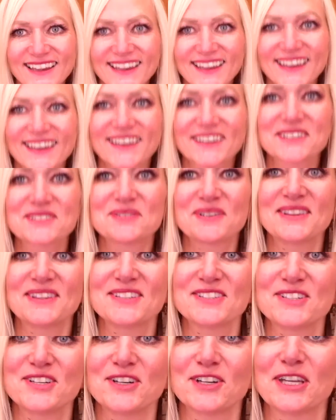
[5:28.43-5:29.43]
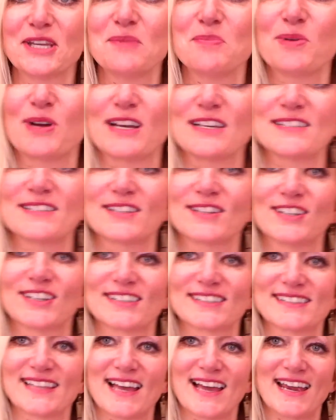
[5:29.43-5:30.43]
Here's what the turkey breast
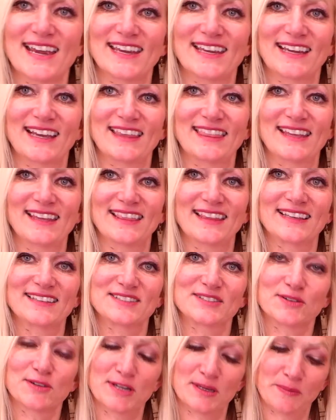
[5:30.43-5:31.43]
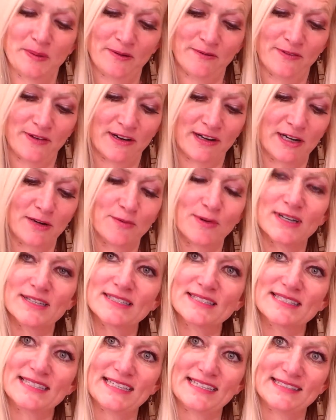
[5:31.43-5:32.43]
looks like. I think that's going to be very well
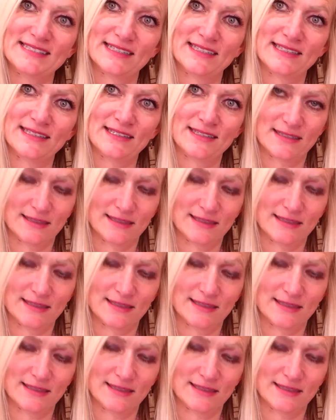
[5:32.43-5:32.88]
seasoned.